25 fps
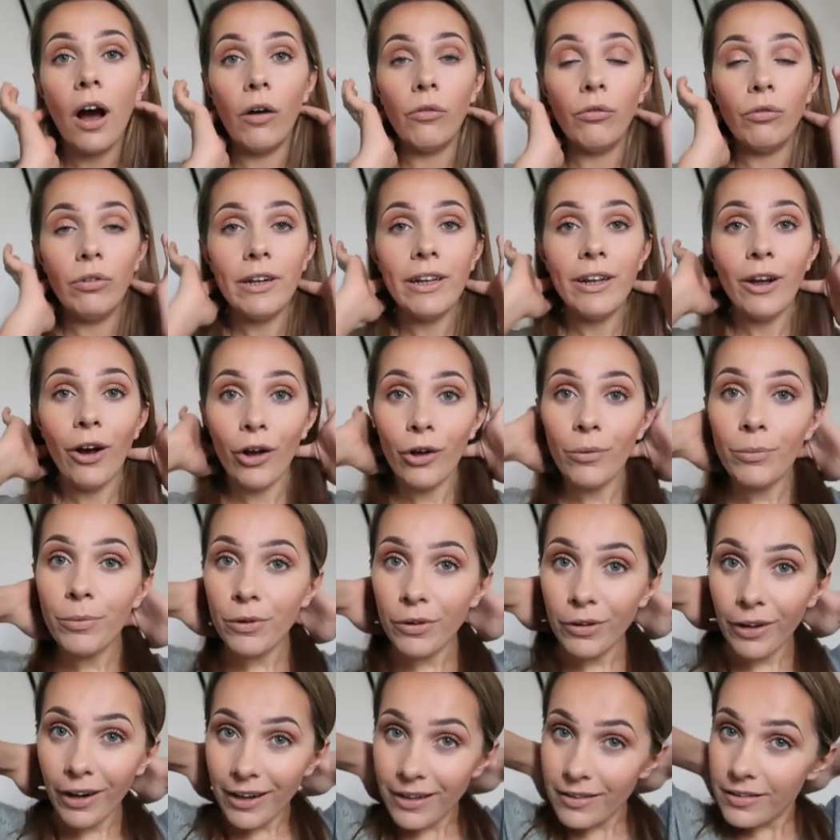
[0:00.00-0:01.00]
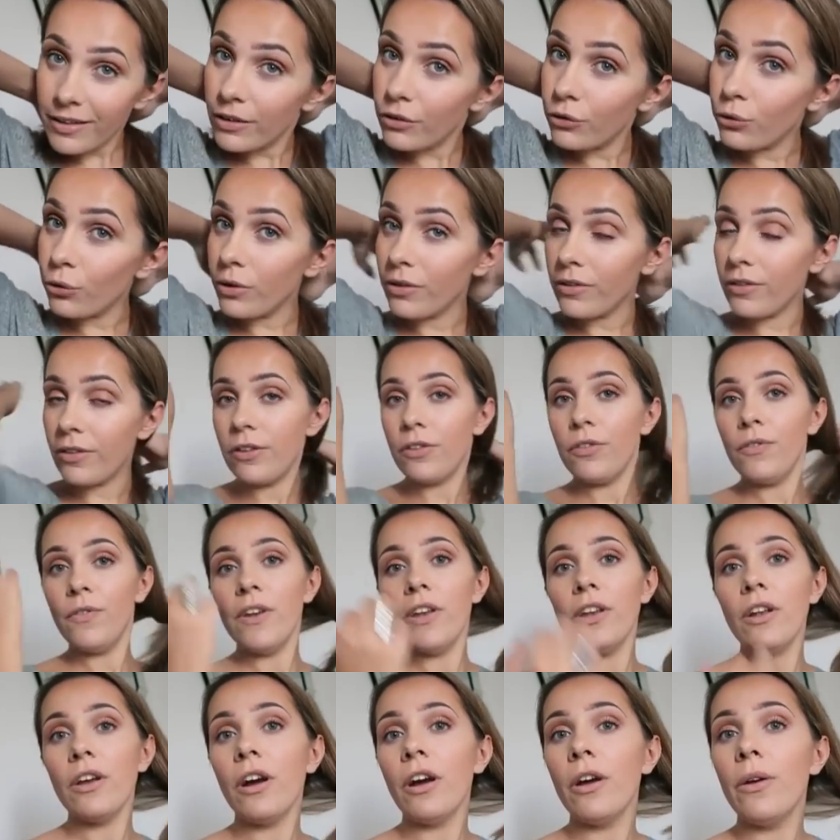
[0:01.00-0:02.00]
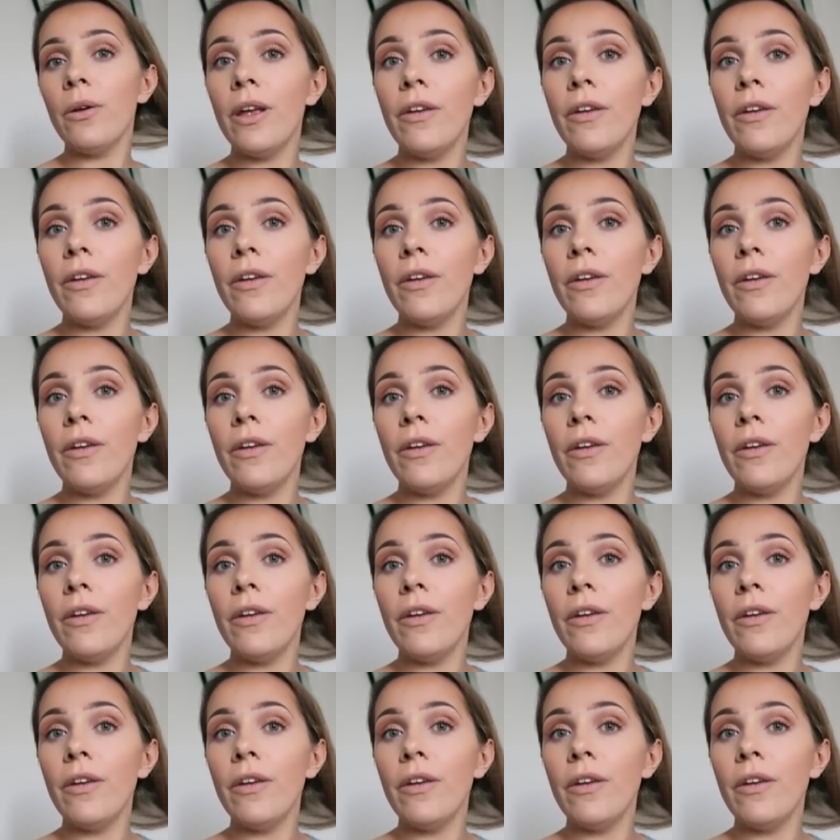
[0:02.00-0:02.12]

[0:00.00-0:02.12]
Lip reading: I really hope you guys enjoyed this video.